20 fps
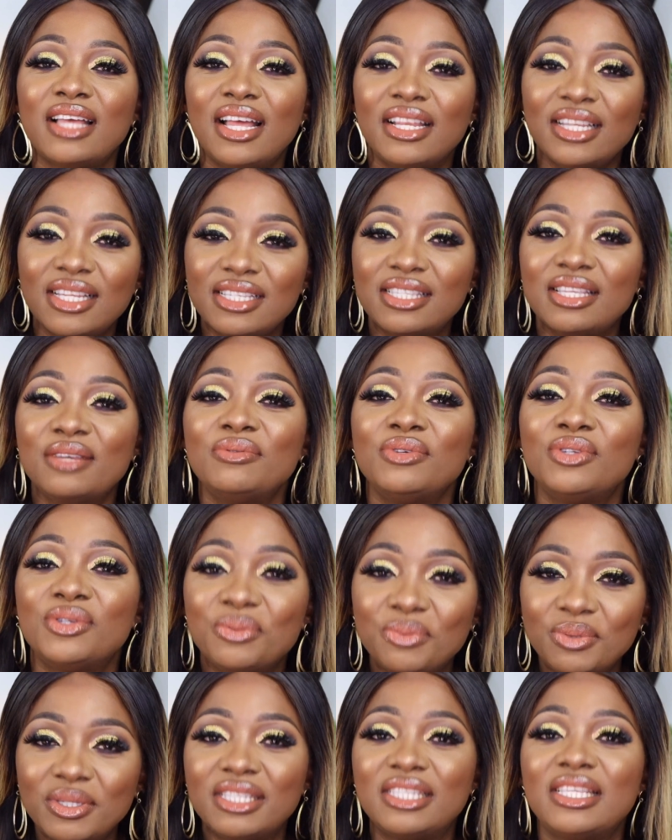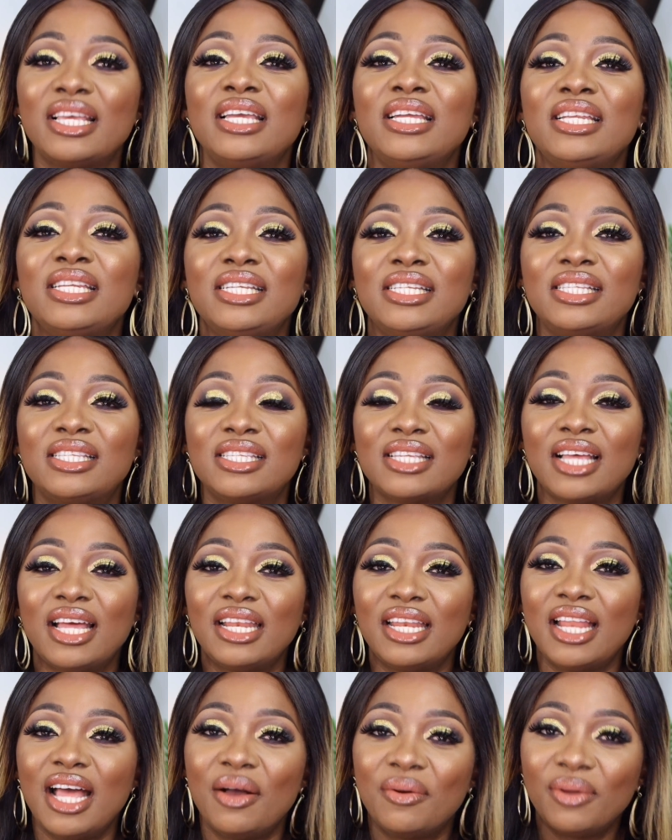and they say we should be saying it,
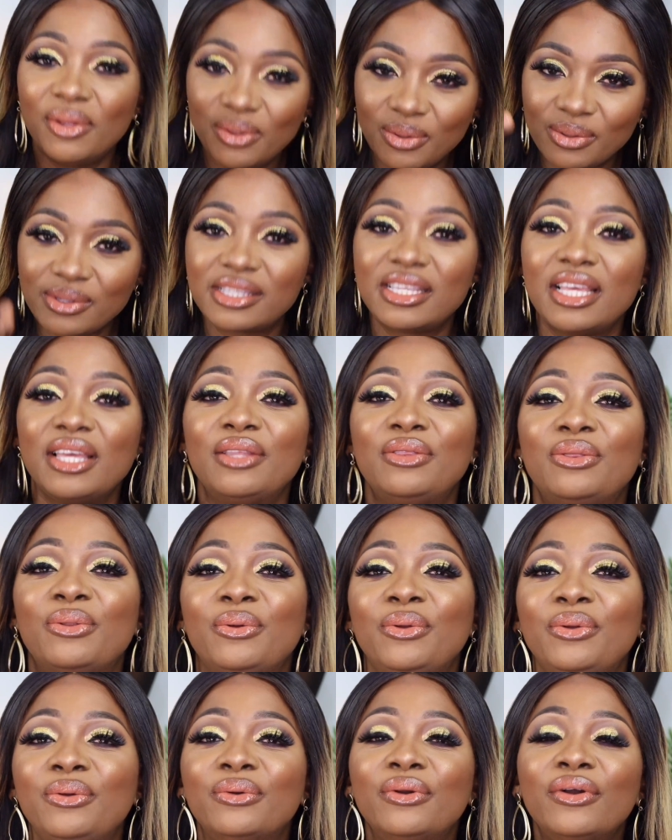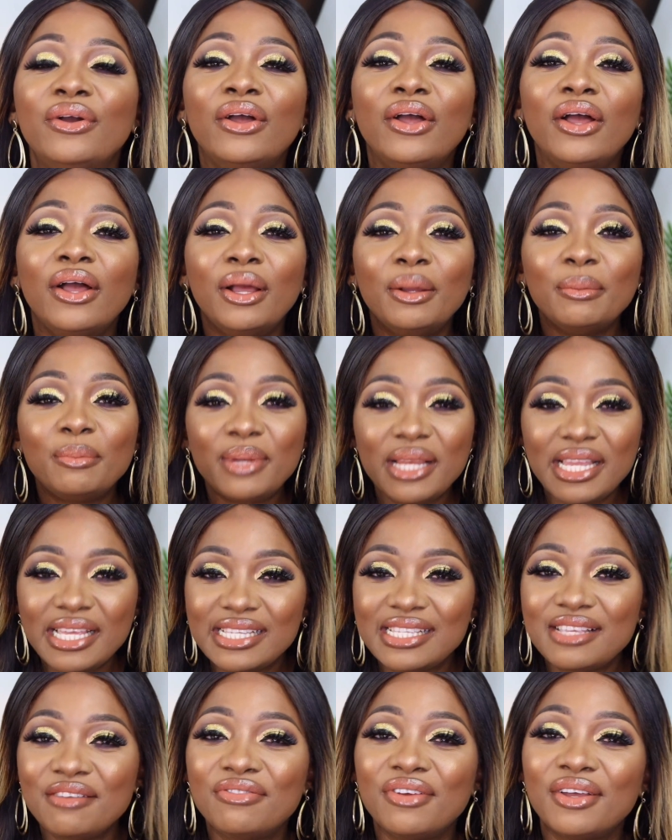and now I want to say it to you.
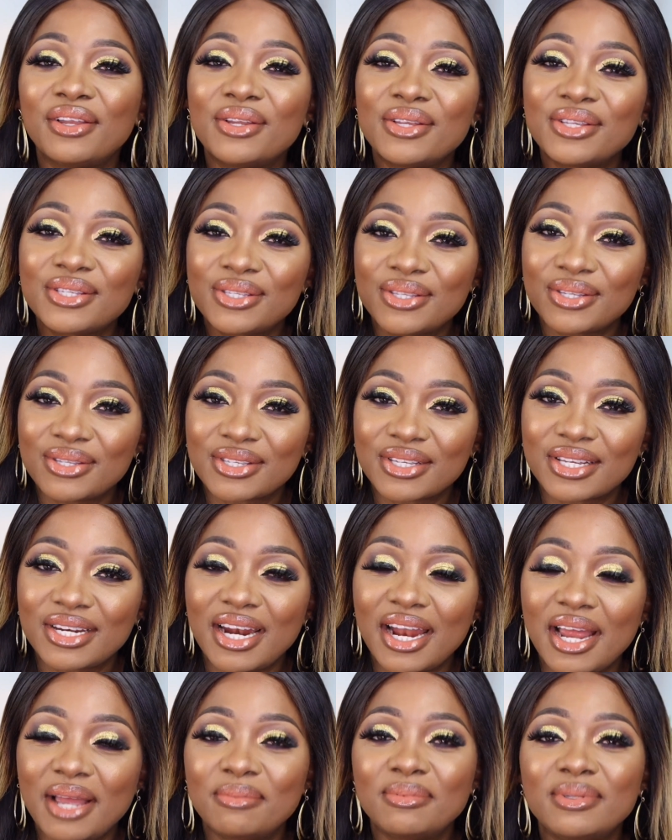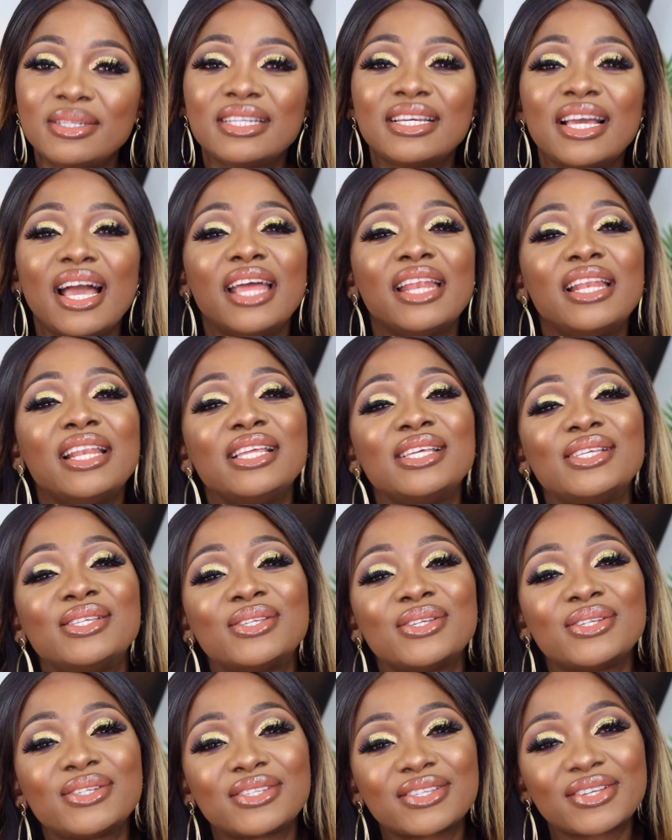Please, if you're not subscribed, kindly
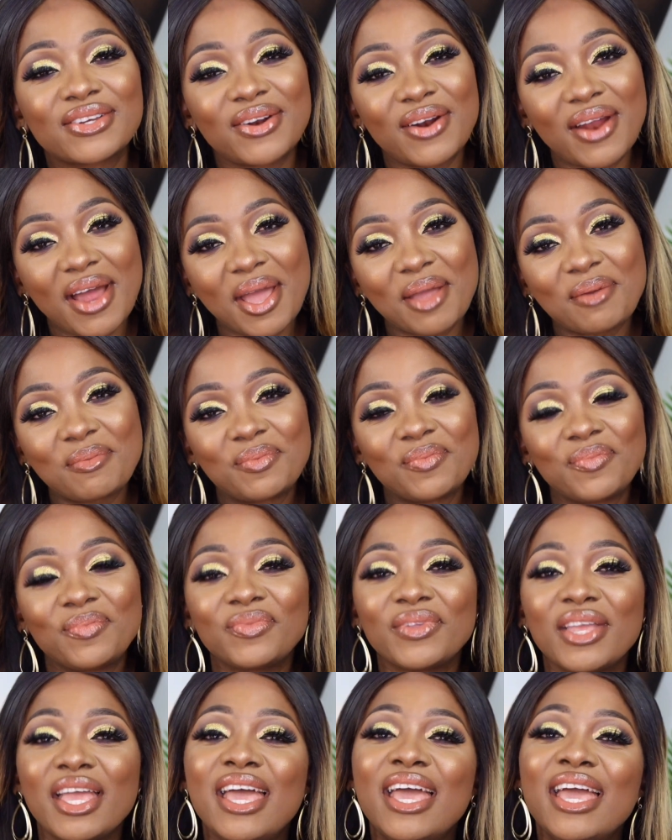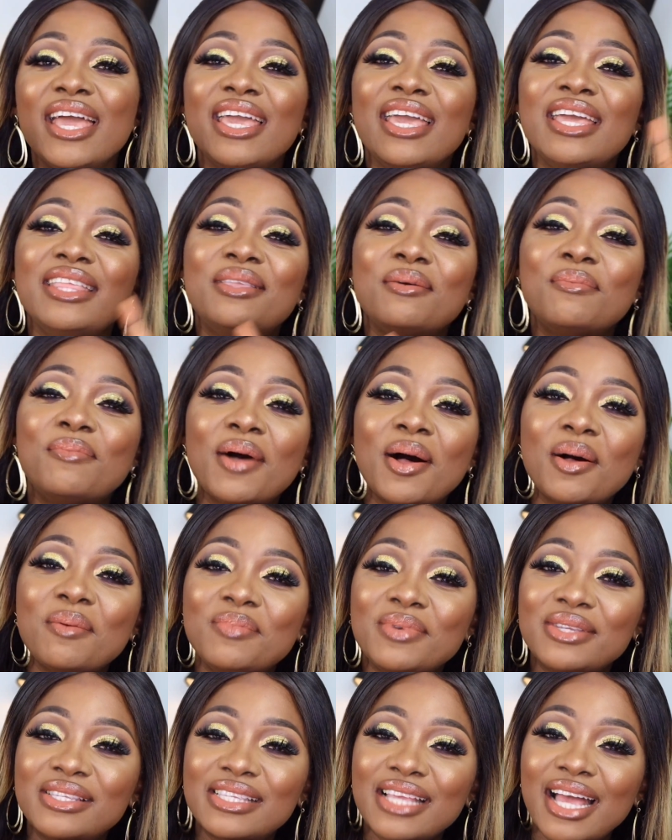subscribe. Hit the bell
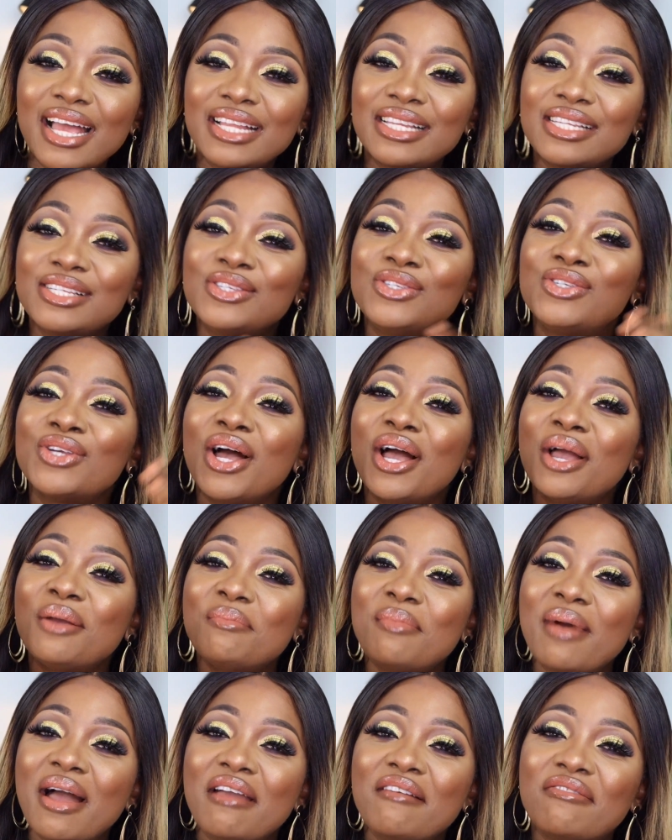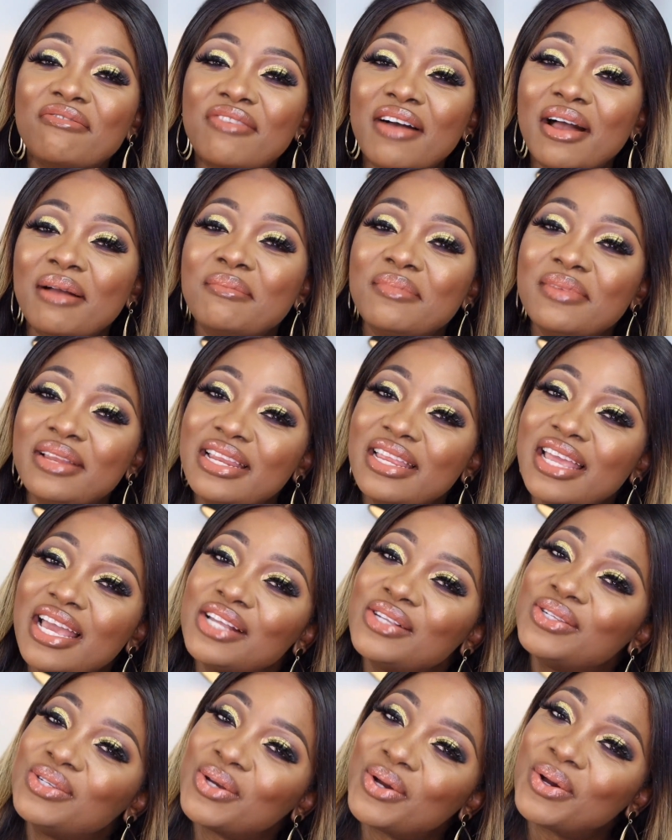beside it. Join my
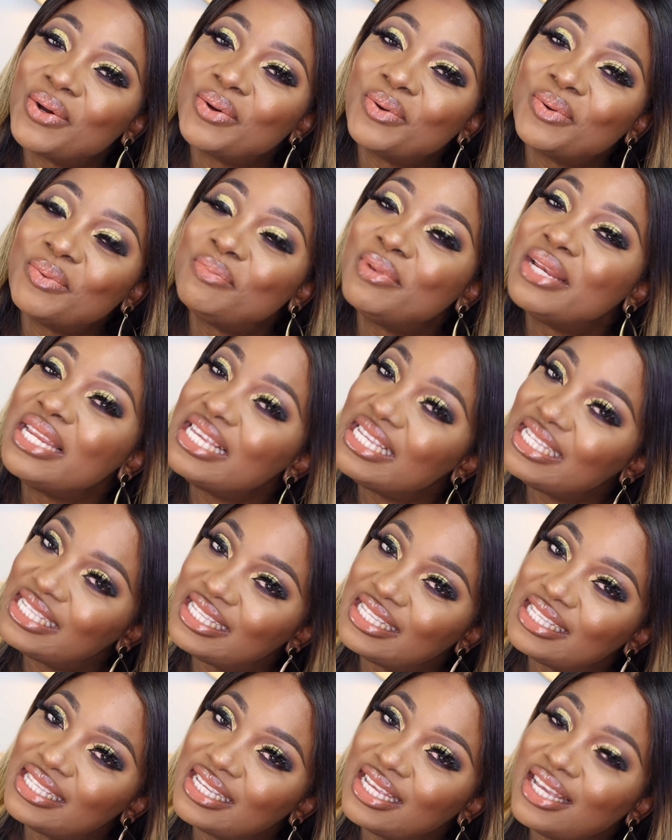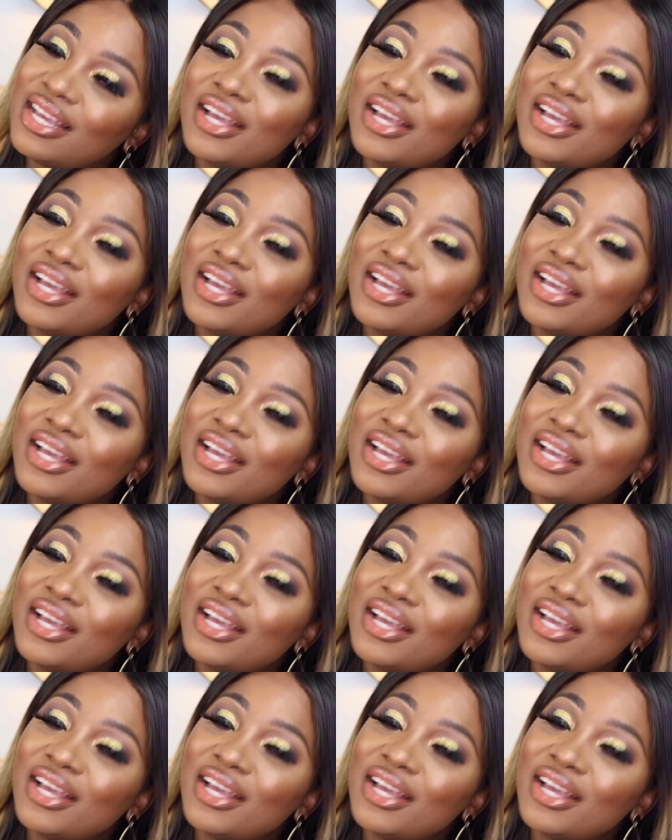family, Joe. Please